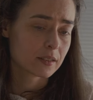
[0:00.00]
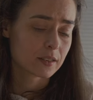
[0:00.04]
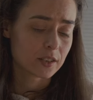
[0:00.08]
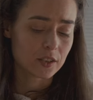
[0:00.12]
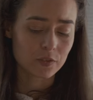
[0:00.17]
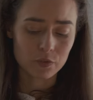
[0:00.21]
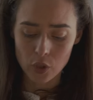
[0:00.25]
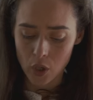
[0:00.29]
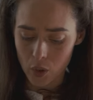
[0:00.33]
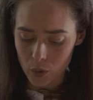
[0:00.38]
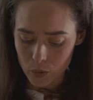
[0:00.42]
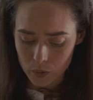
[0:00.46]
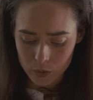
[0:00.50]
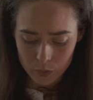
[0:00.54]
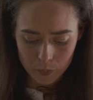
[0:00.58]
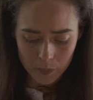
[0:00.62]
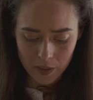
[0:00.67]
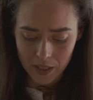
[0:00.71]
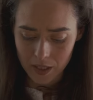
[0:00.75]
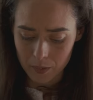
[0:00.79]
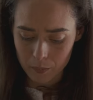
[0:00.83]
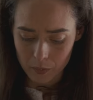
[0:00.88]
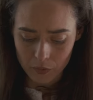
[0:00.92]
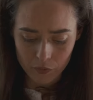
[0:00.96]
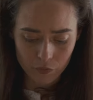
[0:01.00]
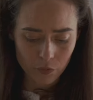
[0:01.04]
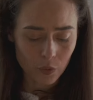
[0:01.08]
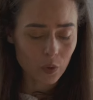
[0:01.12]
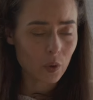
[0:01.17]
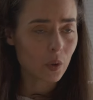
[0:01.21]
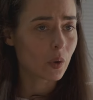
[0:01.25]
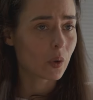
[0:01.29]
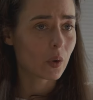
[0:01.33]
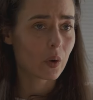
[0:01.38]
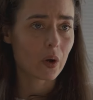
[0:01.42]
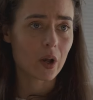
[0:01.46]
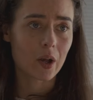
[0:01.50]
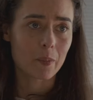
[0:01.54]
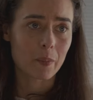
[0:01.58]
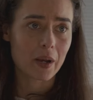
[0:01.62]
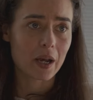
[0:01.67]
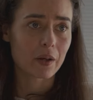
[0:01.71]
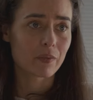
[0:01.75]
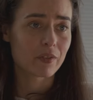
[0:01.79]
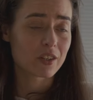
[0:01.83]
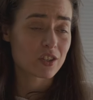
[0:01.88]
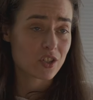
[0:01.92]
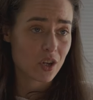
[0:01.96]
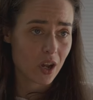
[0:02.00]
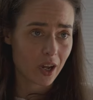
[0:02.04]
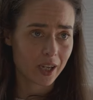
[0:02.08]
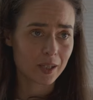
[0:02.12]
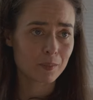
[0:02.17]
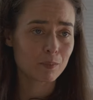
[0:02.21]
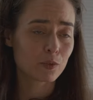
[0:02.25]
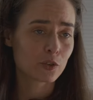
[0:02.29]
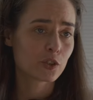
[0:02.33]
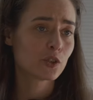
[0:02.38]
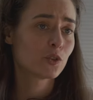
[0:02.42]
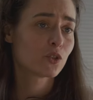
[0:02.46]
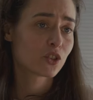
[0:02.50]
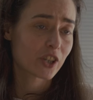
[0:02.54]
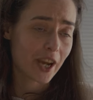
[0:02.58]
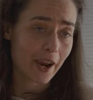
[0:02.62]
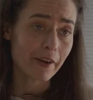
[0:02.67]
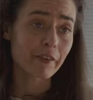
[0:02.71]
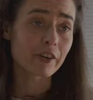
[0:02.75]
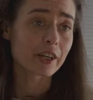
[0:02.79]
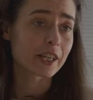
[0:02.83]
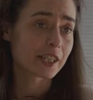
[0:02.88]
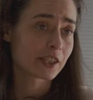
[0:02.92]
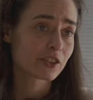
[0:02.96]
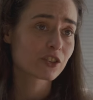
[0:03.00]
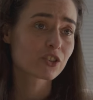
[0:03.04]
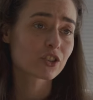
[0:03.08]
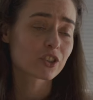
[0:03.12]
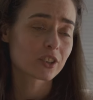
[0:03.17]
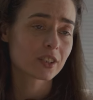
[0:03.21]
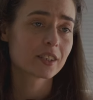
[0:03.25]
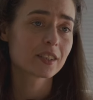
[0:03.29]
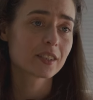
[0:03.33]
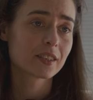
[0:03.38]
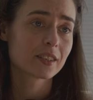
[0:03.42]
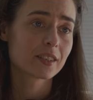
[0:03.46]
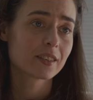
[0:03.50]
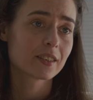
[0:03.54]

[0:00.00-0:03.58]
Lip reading: You've told me before about the times you cherish.